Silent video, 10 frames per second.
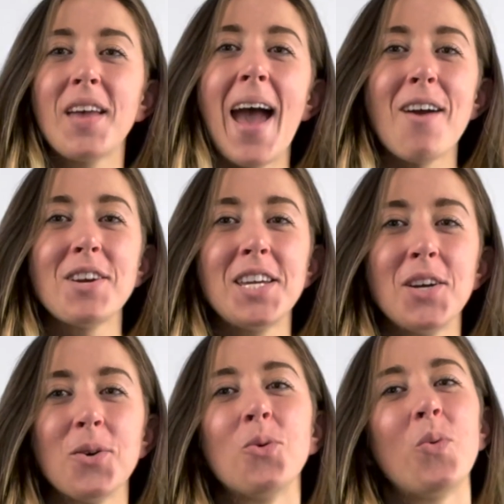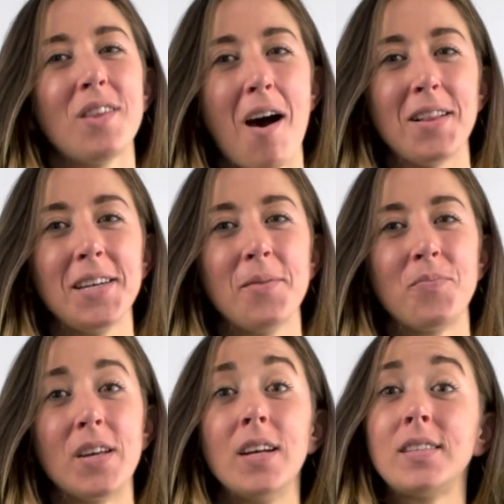Ari here with Ollie.
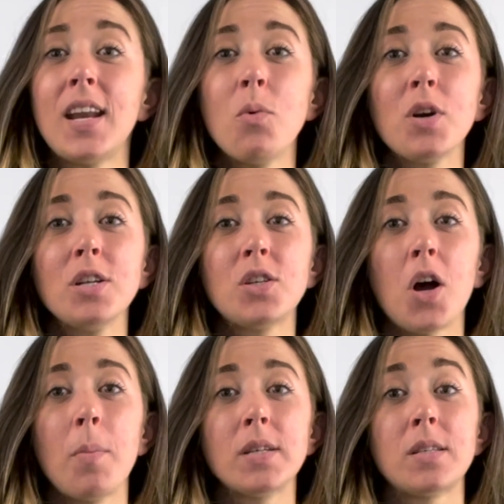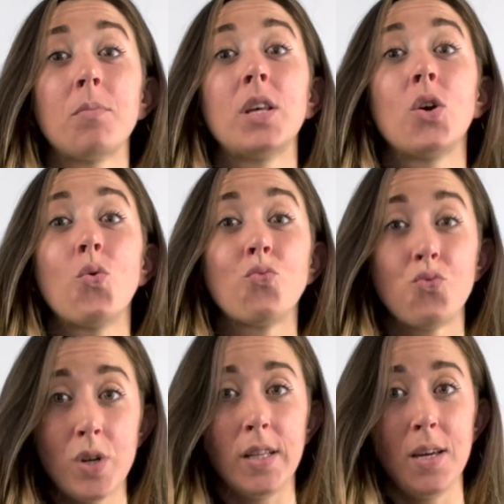Today we're going to talk about something
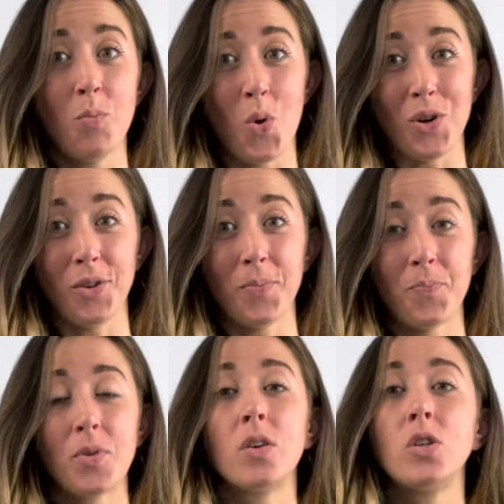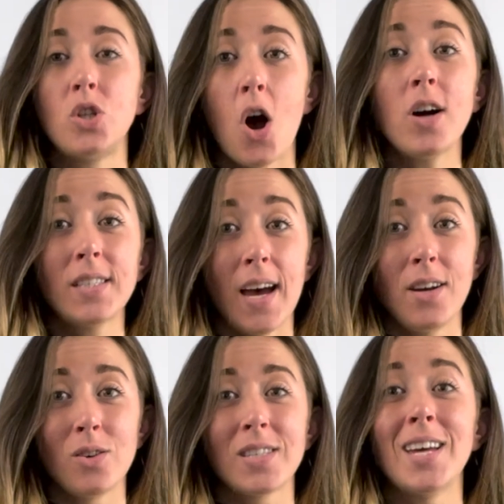really important: dog
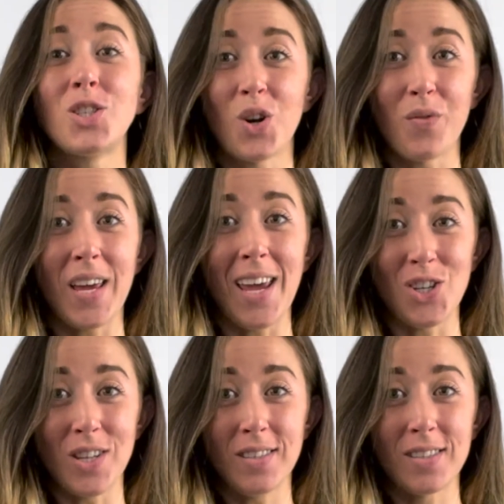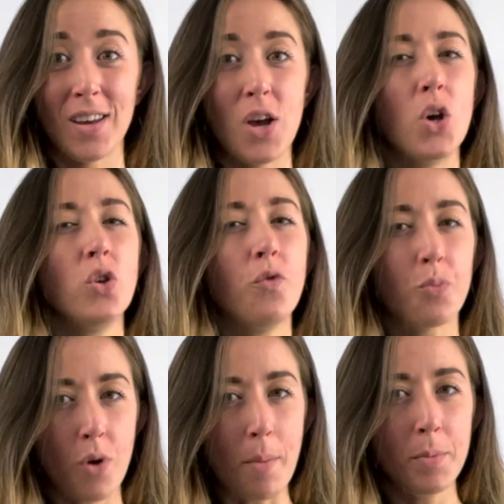titles and certifications. You've
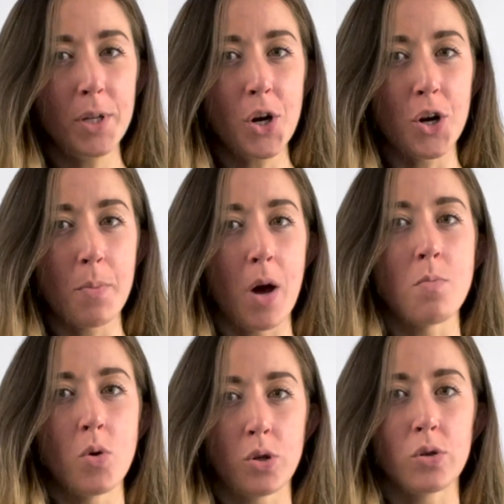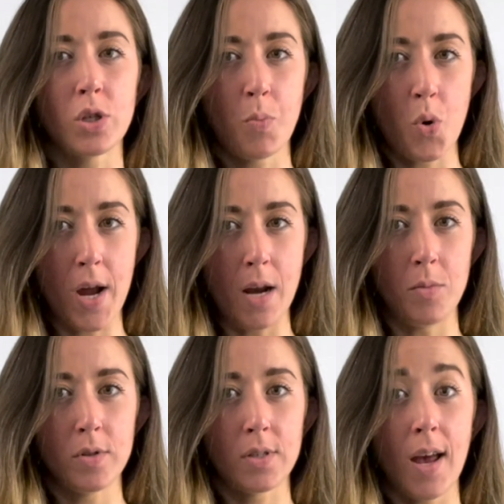probably heard about emotional support
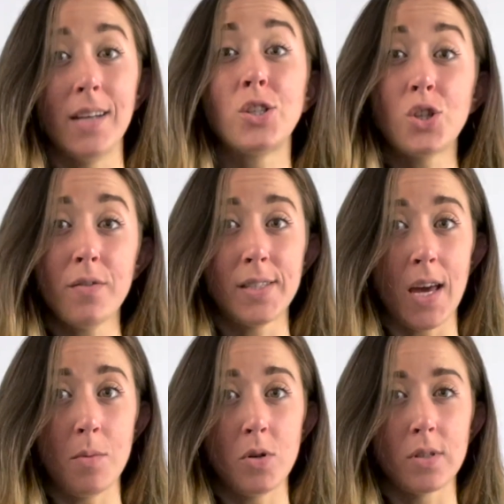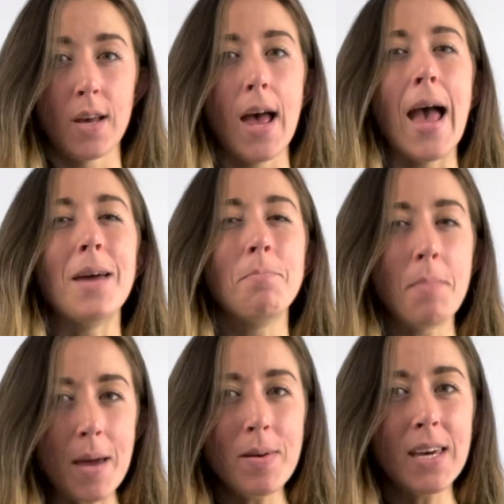animals and service animals, and
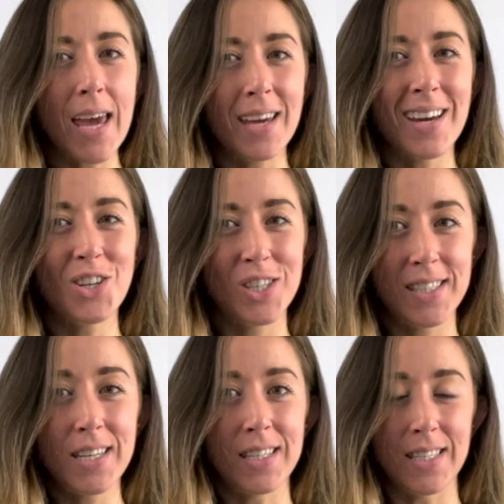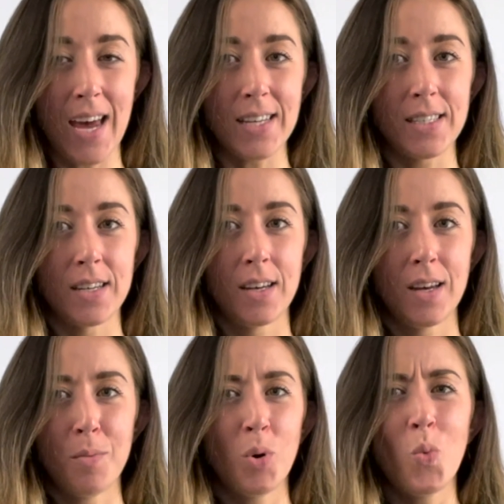maybe the Canine Good Citizen test.
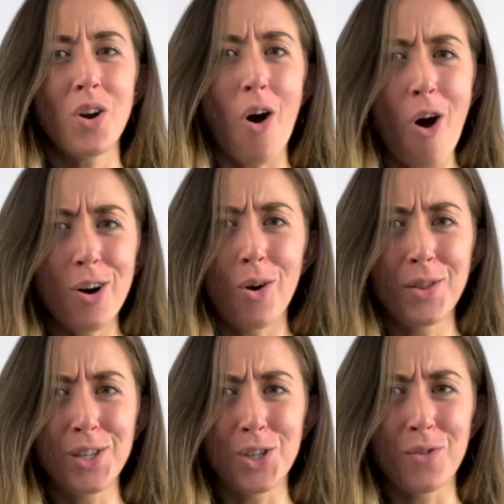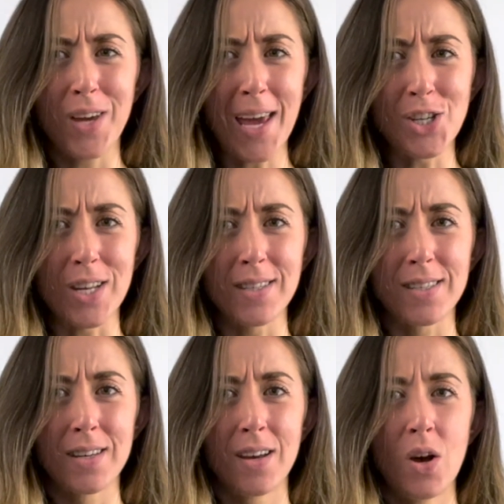But what are all these
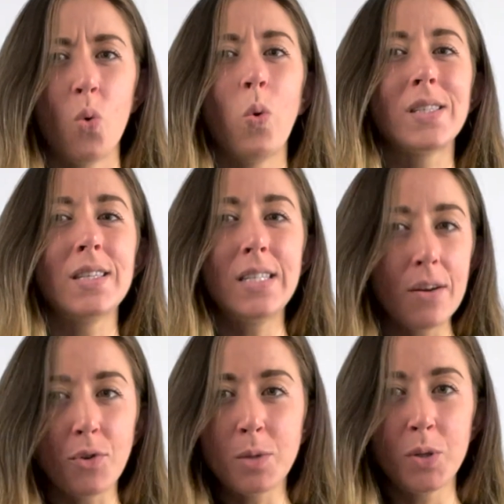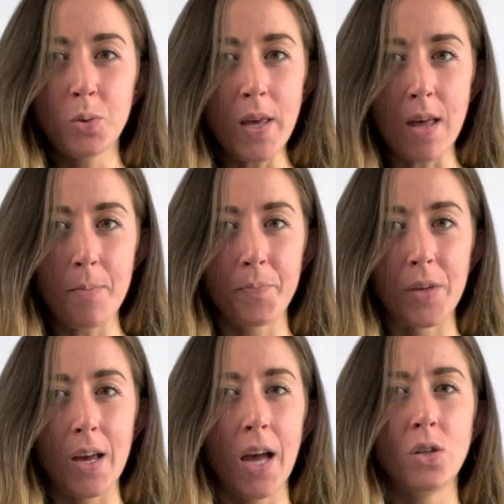certifications? What's the difference between them?
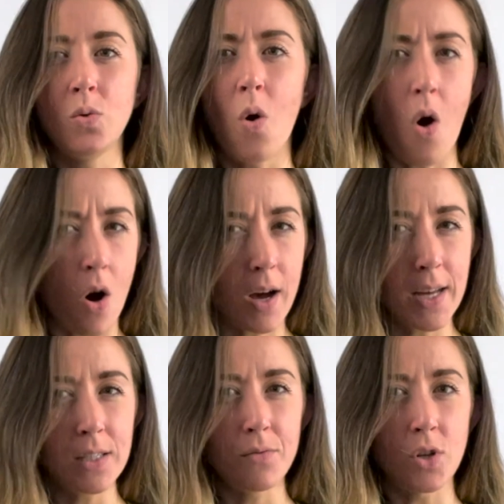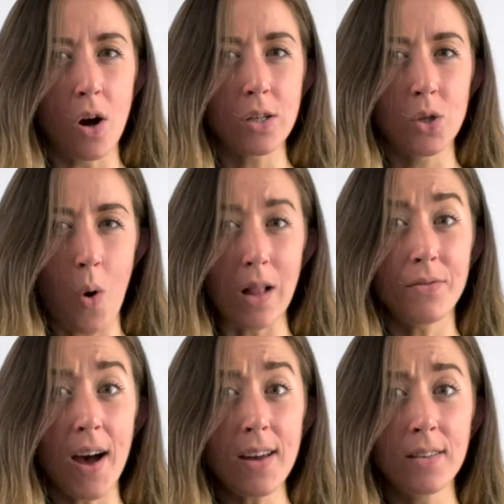And do all kinds of dogs
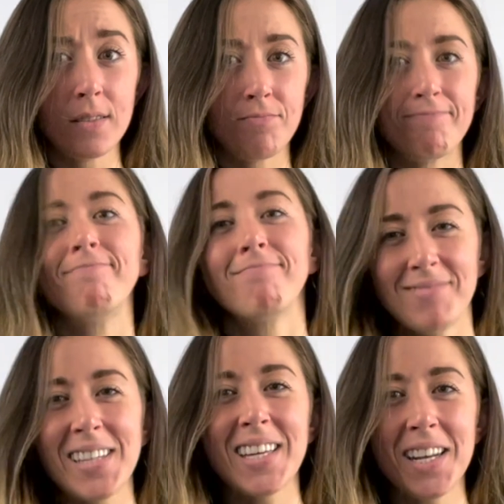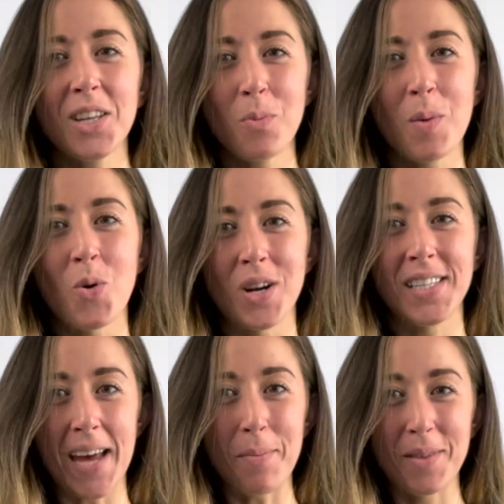qualify? Let's get a little bit more in
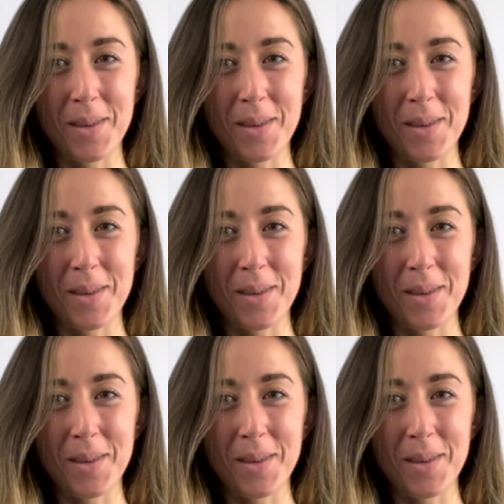depth.